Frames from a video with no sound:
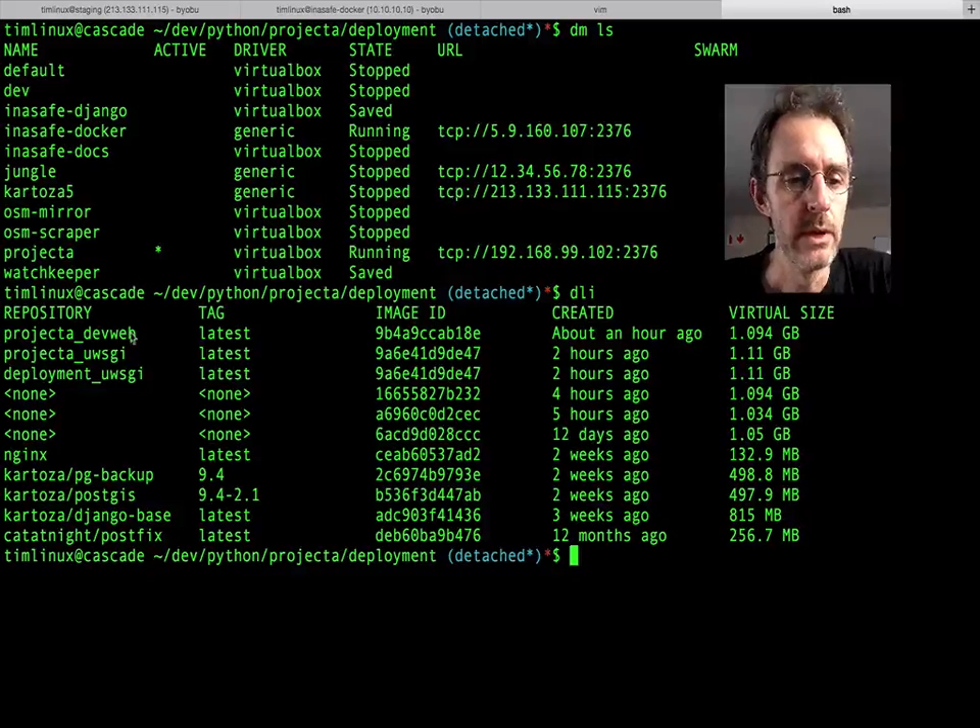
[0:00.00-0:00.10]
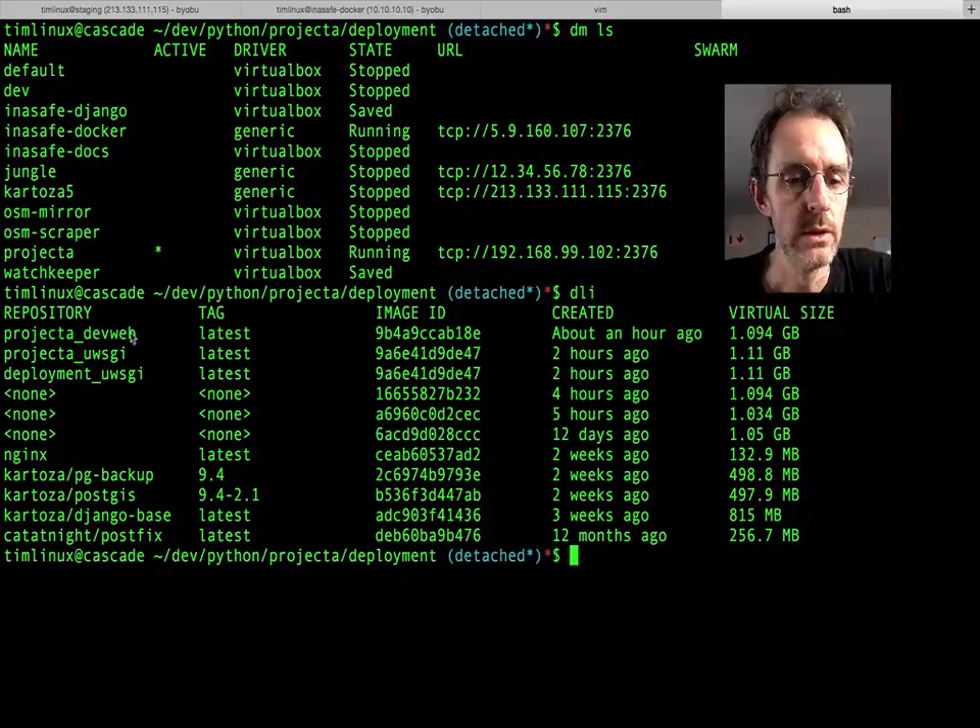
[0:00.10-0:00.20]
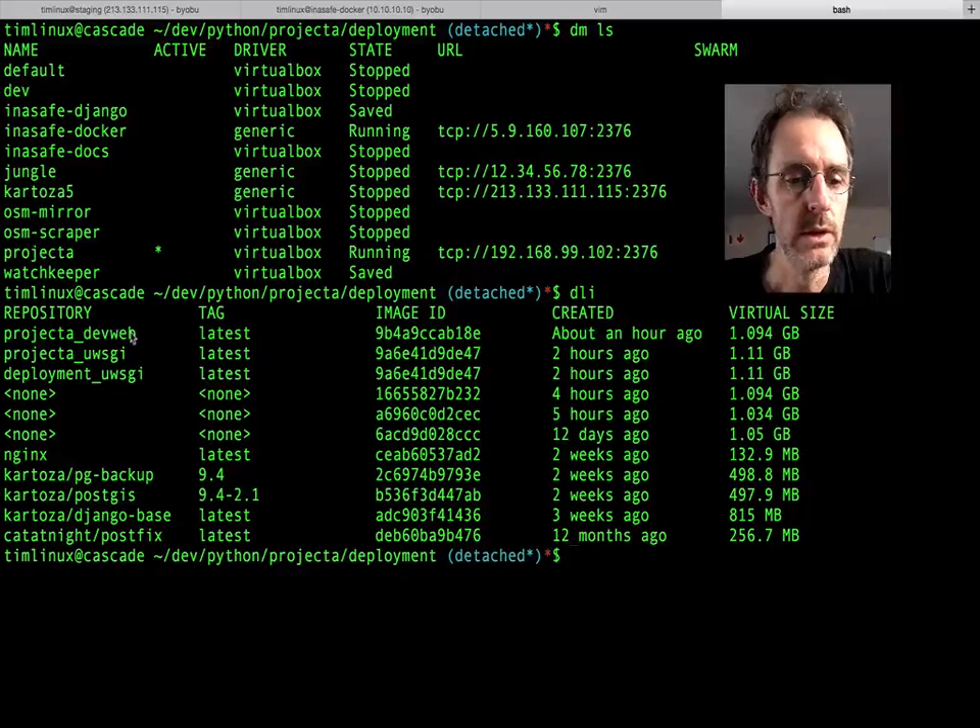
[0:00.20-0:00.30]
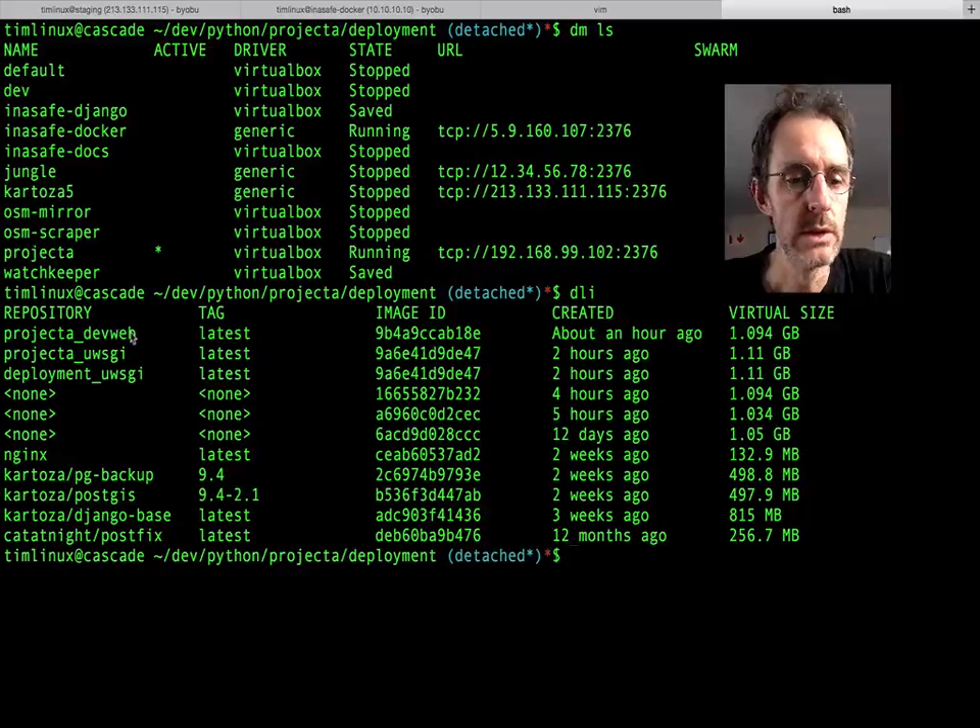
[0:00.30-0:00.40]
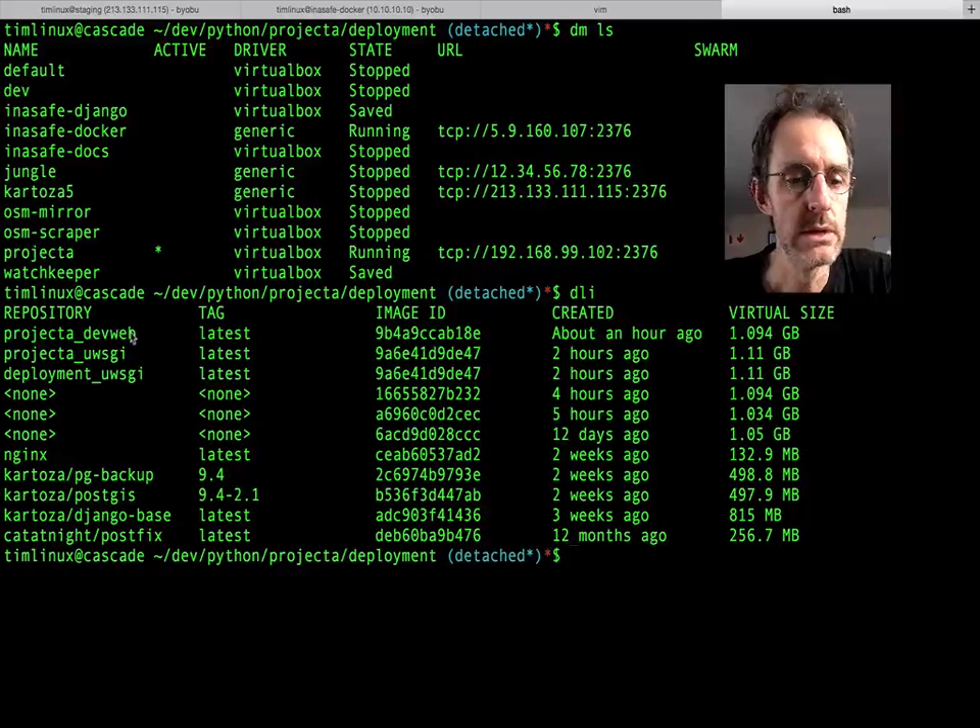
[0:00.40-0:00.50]
you'll
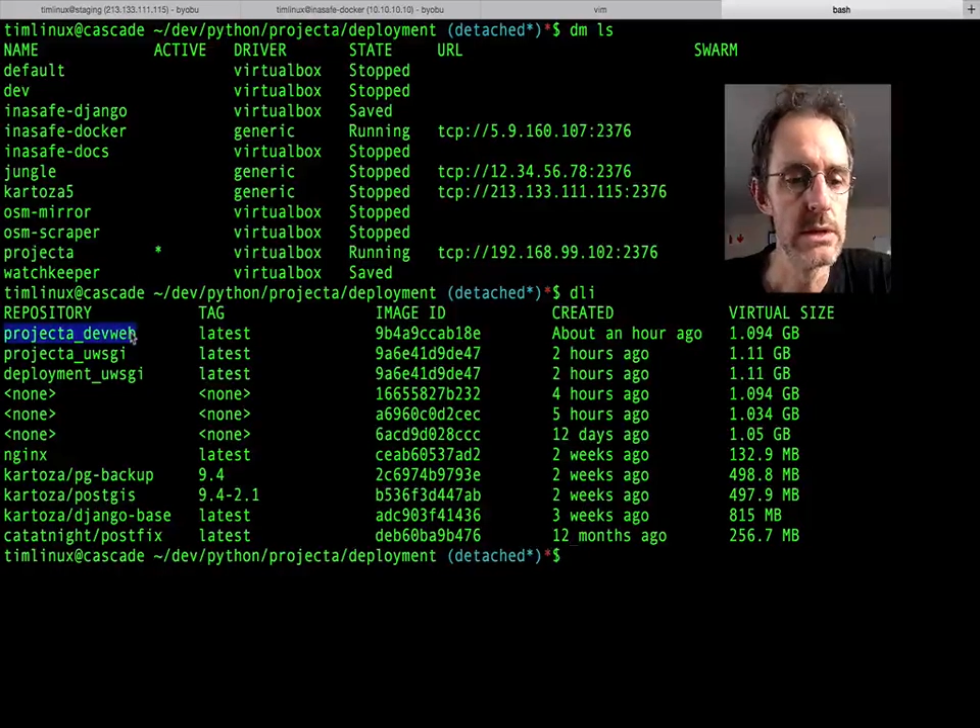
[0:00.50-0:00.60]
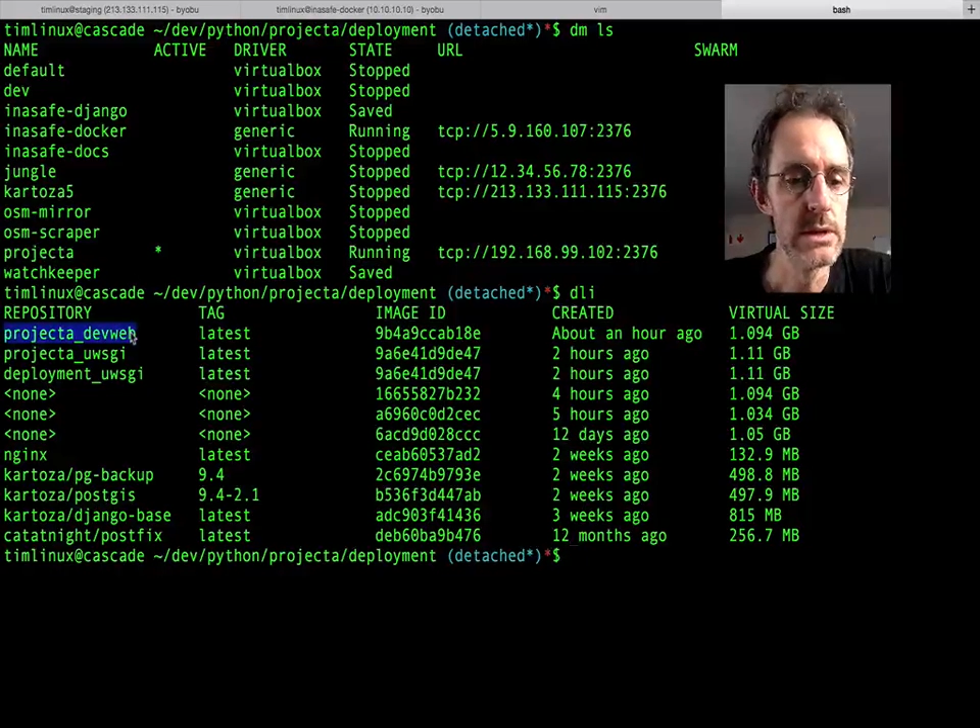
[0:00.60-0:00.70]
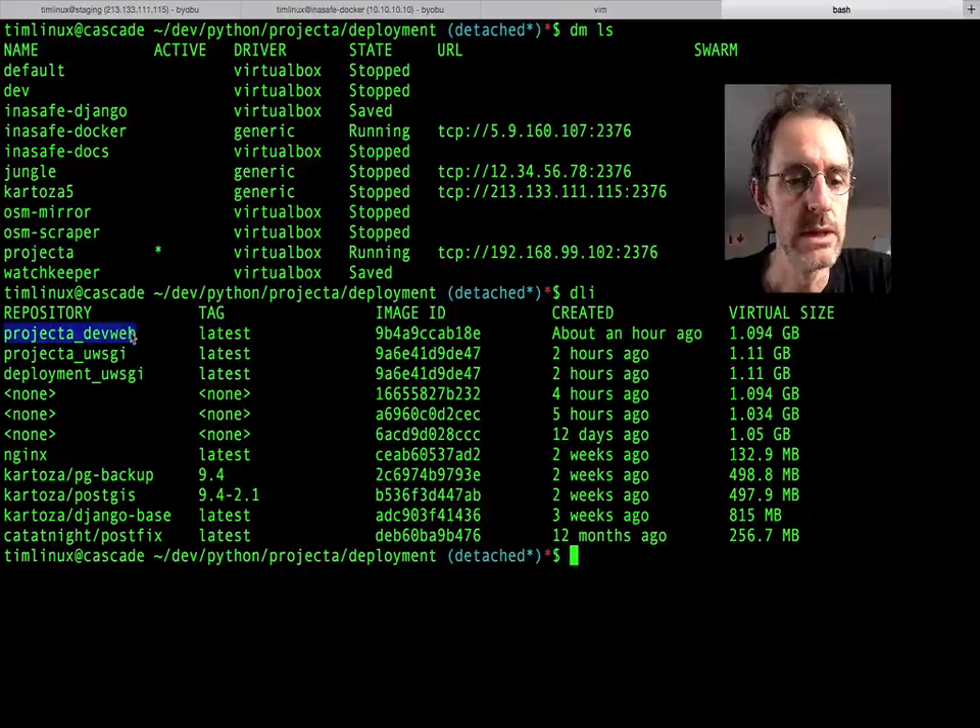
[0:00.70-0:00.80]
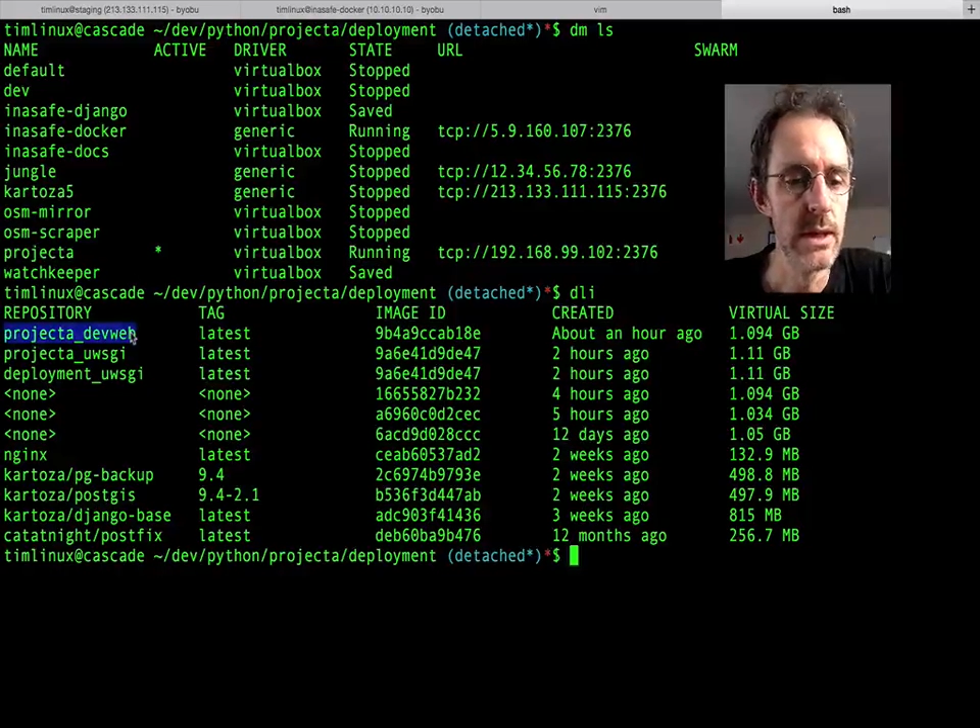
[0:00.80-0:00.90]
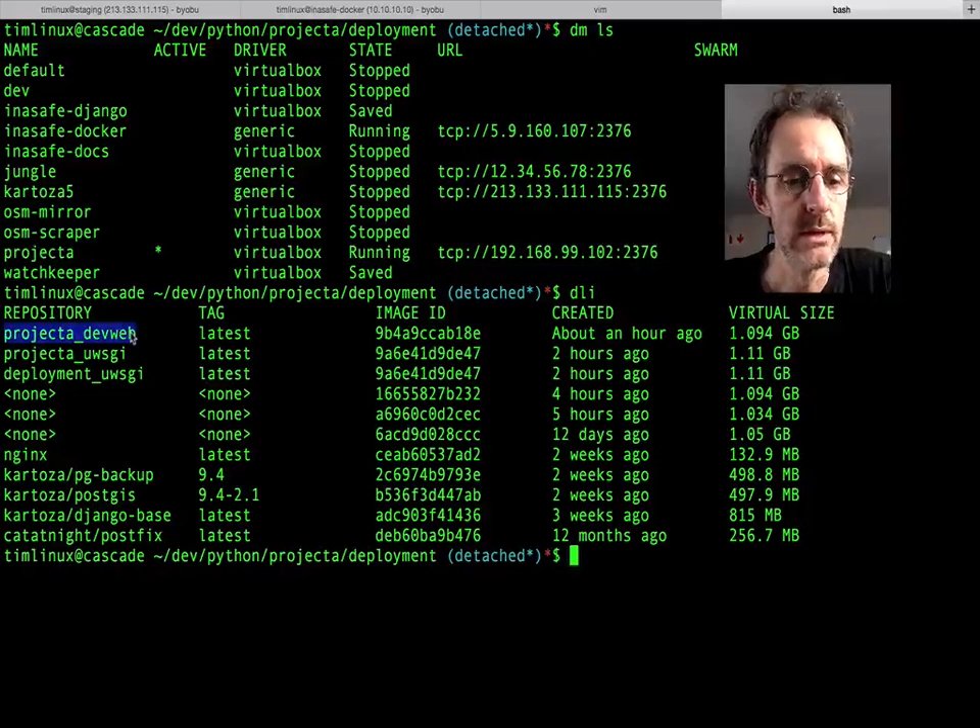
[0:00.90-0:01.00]
notice
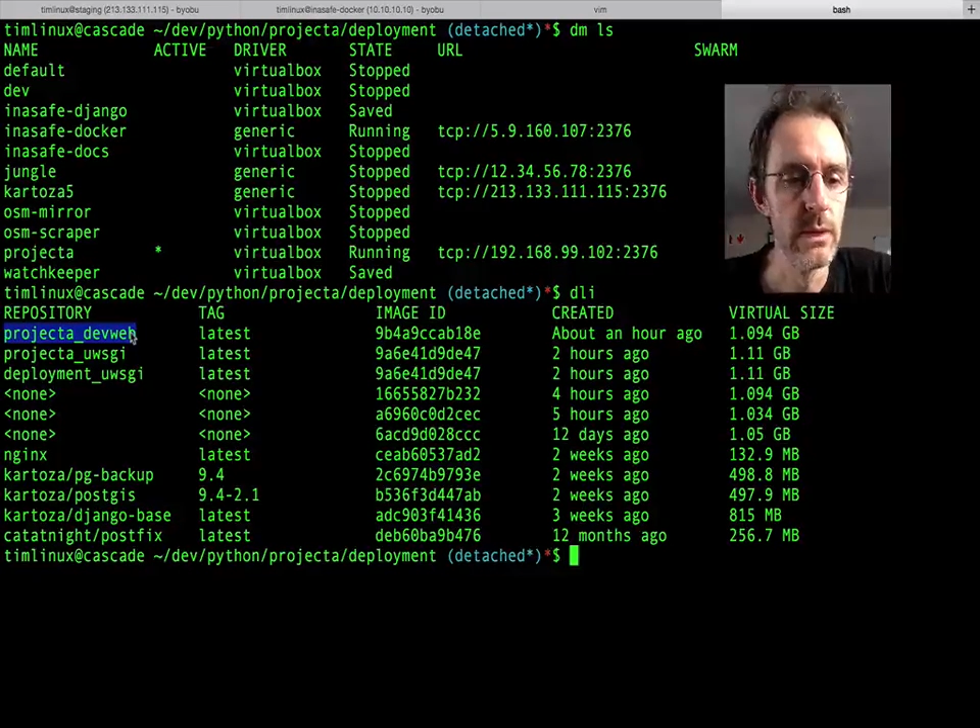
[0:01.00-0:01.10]
is now that